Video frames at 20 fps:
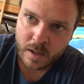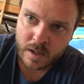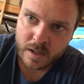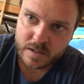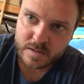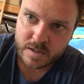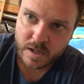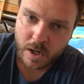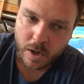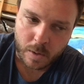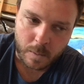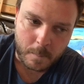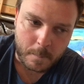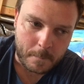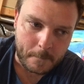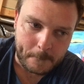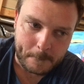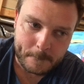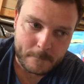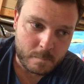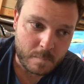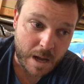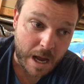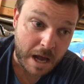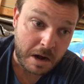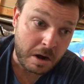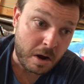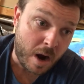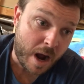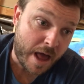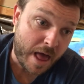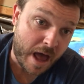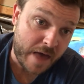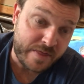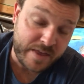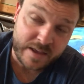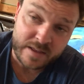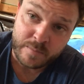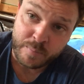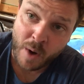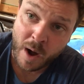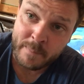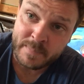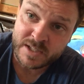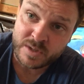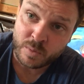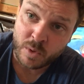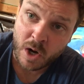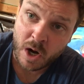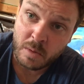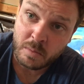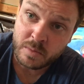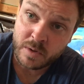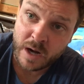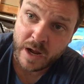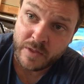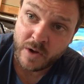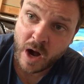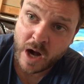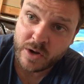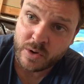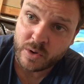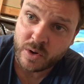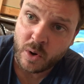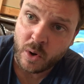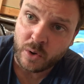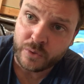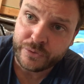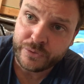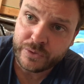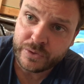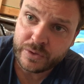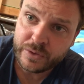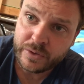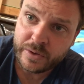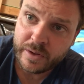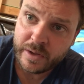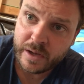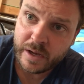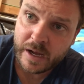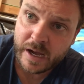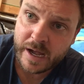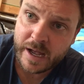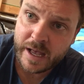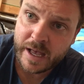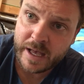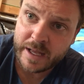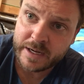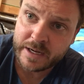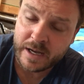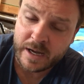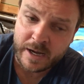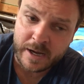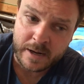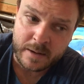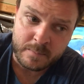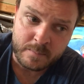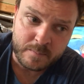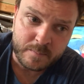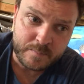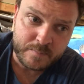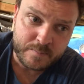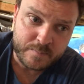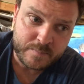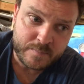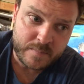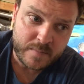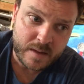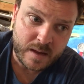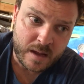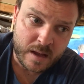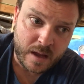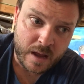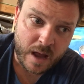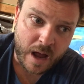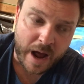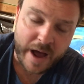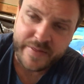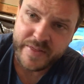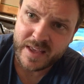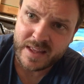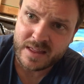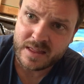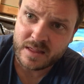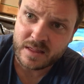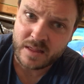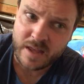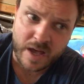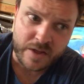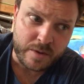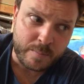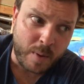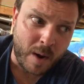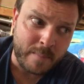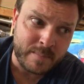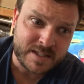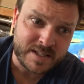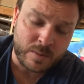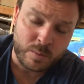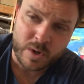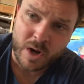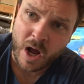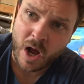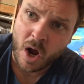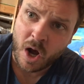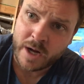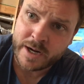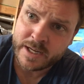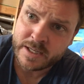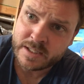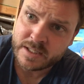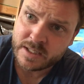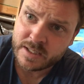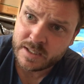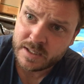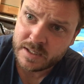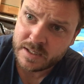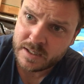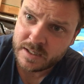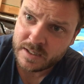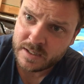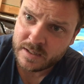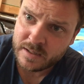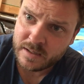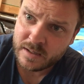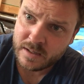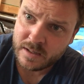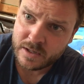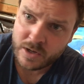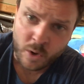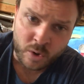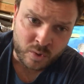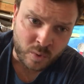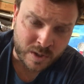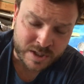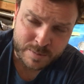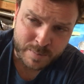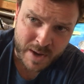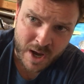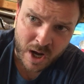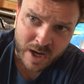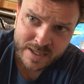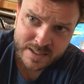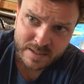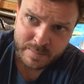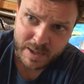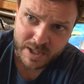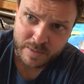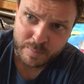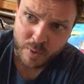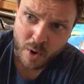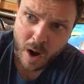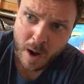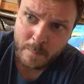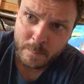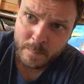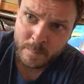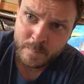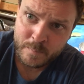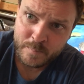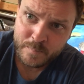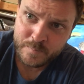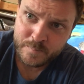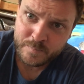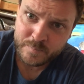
So, I don't know. I think the problem is that we're neither hot nor cold. And I think the other problem is that we're not honest. No one wants to be honest about the problem.